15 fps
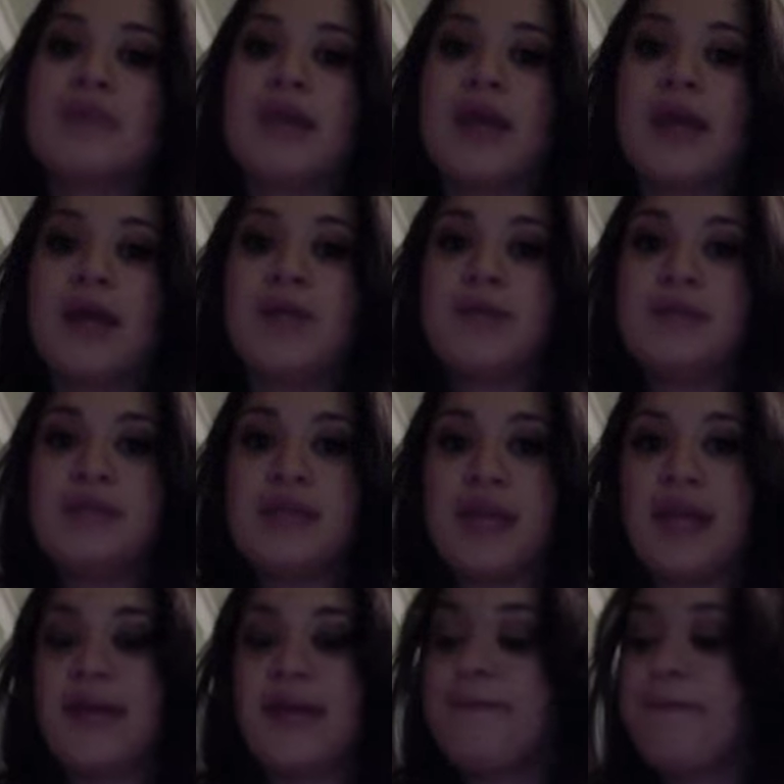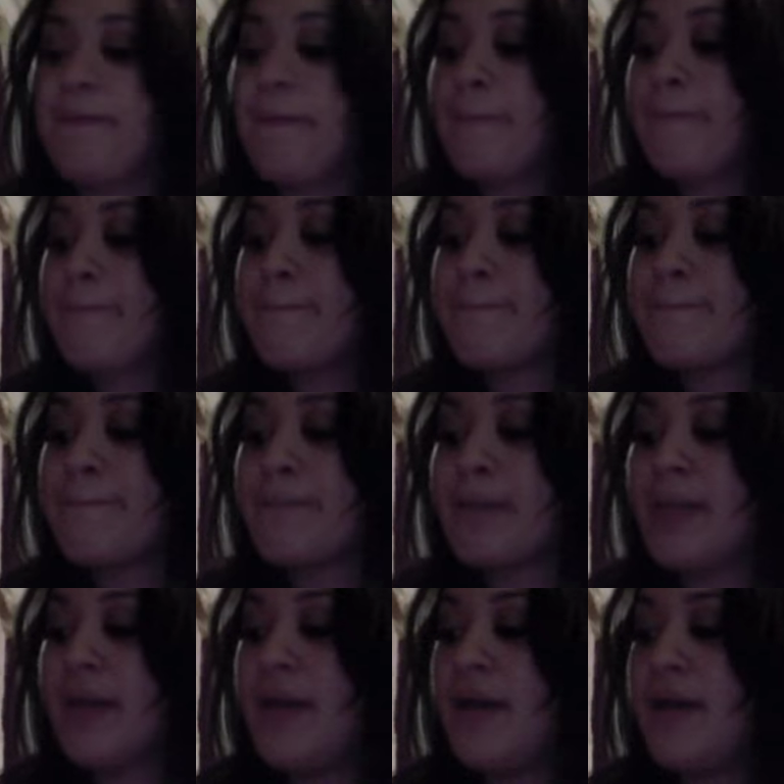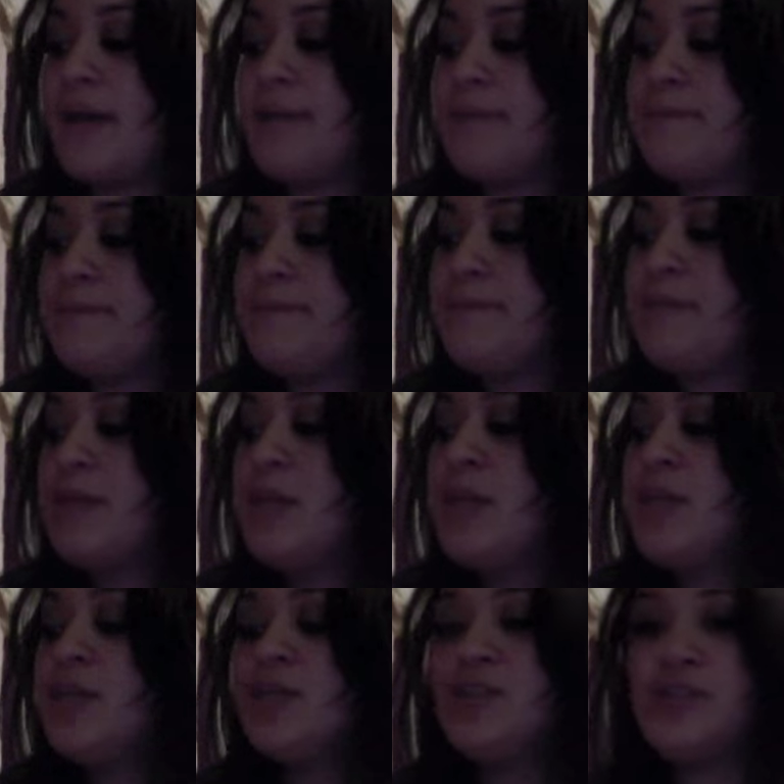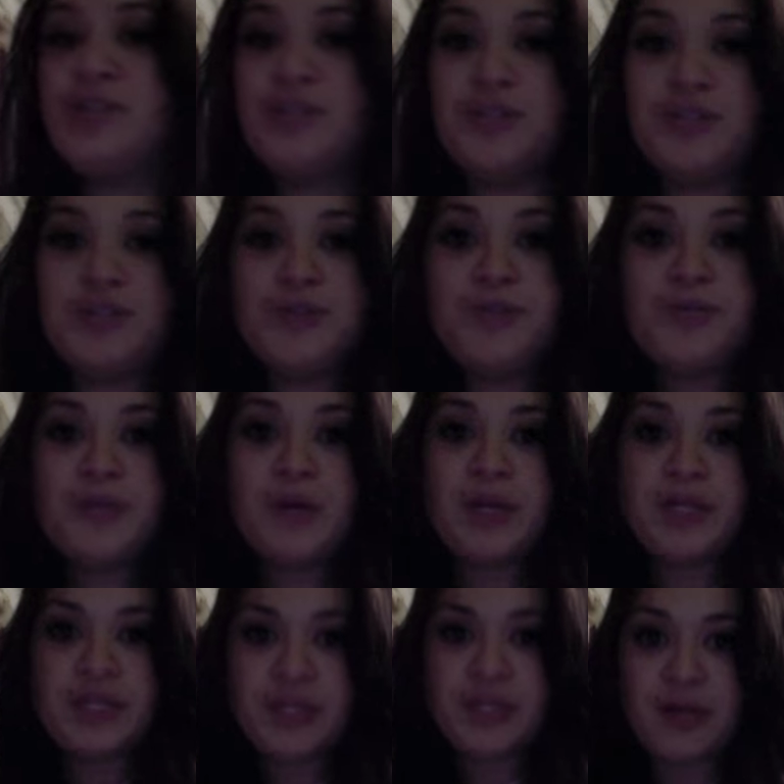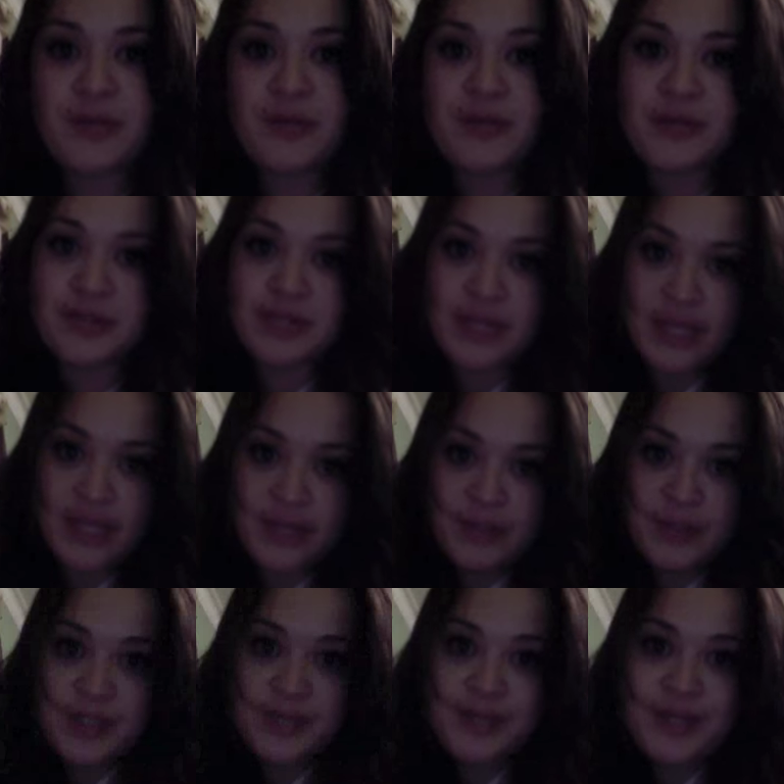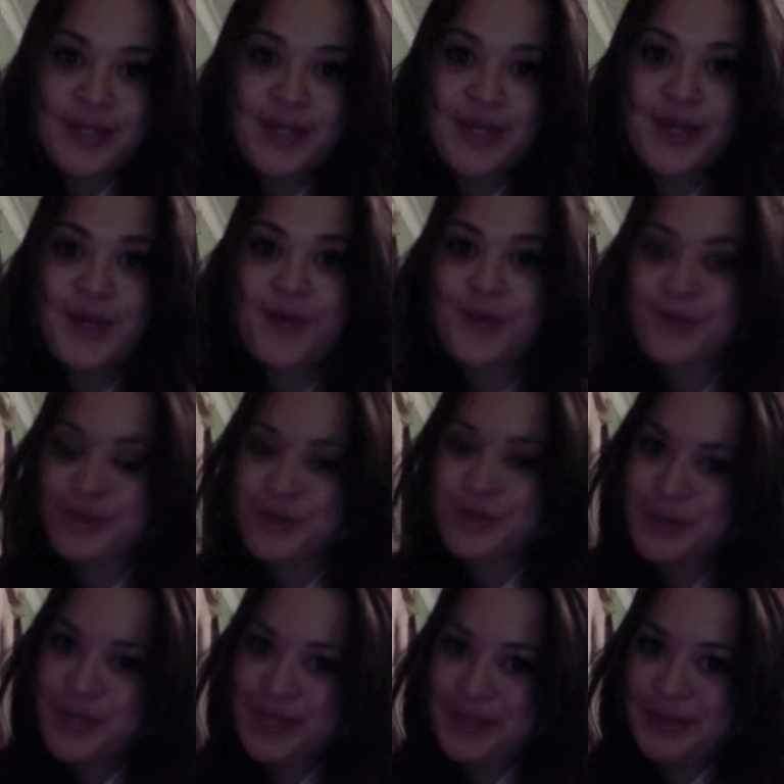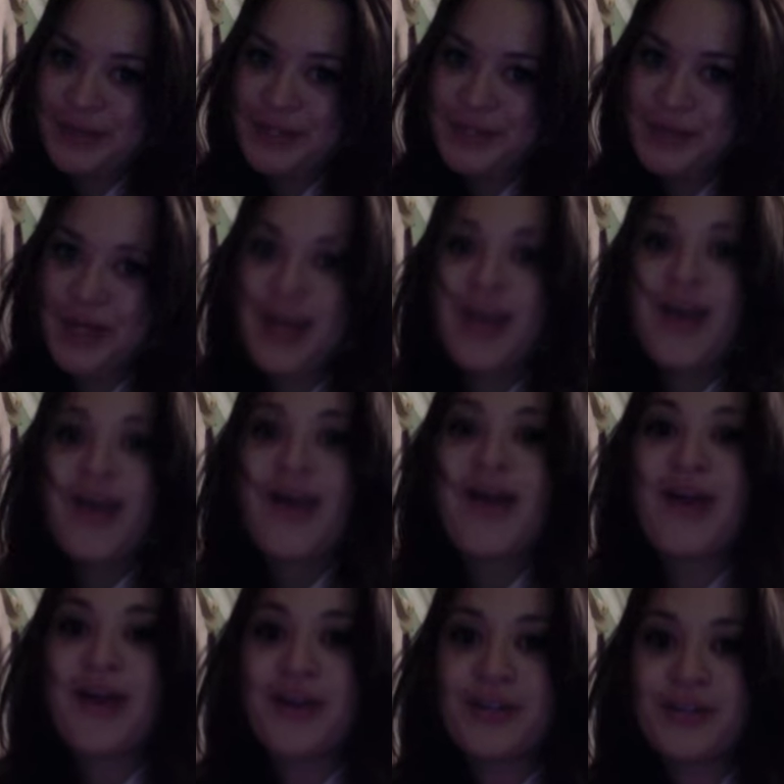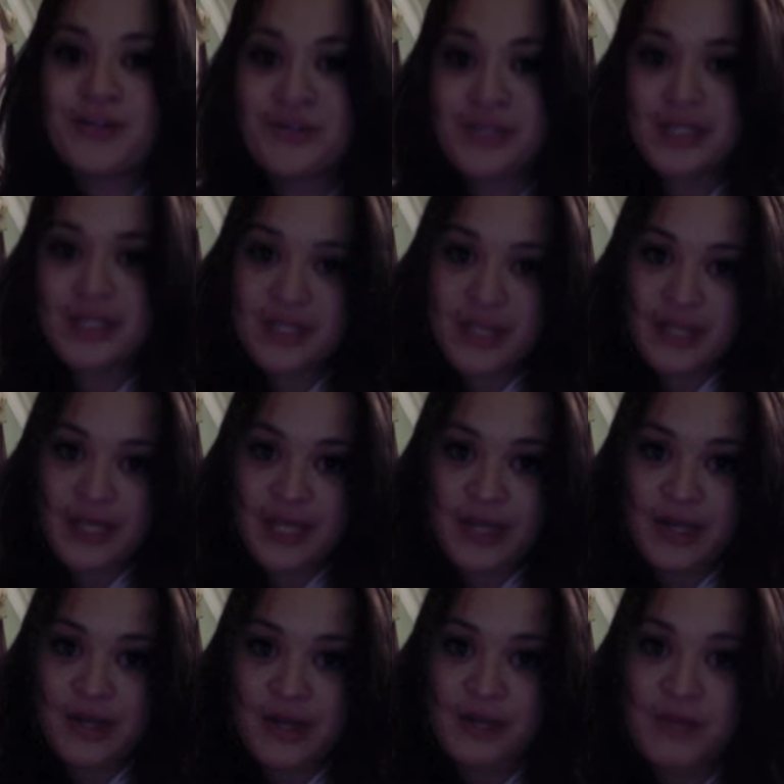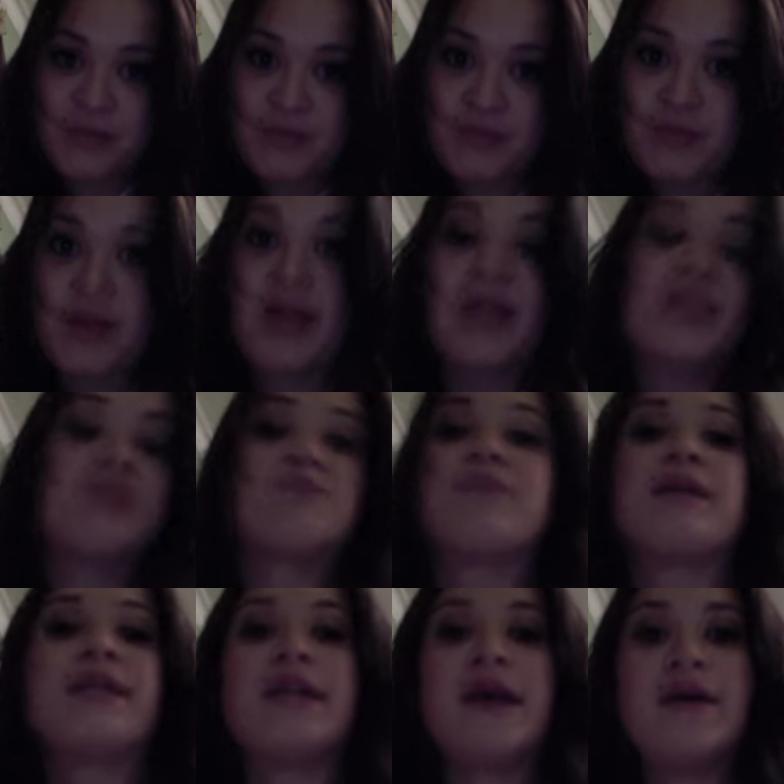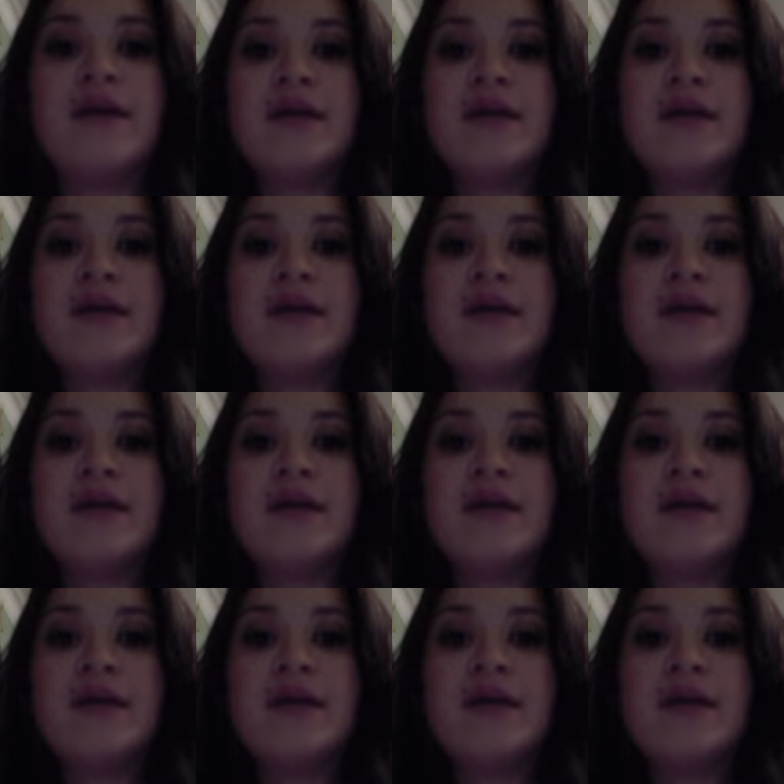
I would say, do you want to start with your daily regimen or your weekly regimen? Are you using skincare products right now?